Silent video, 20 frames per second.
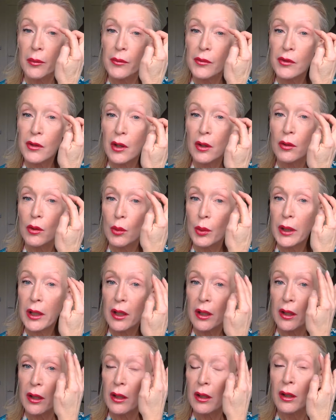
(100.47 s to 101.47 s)
so
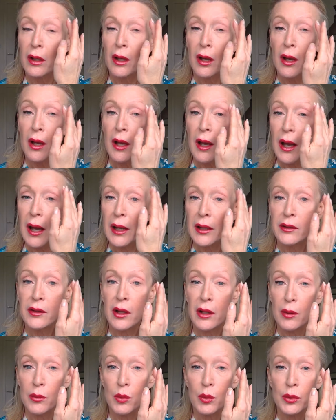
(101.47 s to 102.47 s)
quicker and
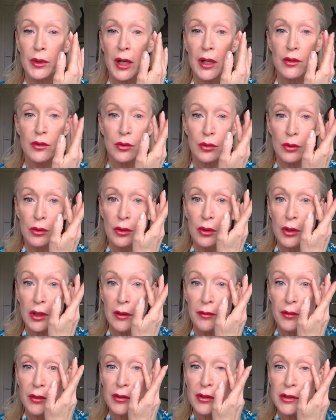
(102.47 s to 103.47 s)
a more natural look
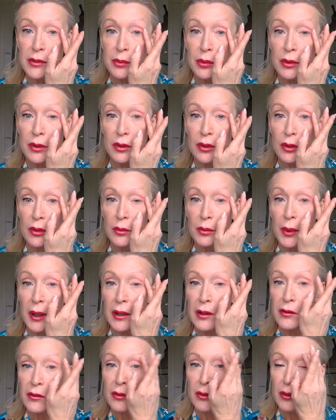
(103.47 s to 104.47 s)
if you just put a good
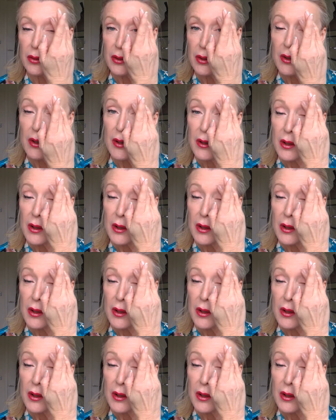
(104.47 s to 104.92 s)
base on.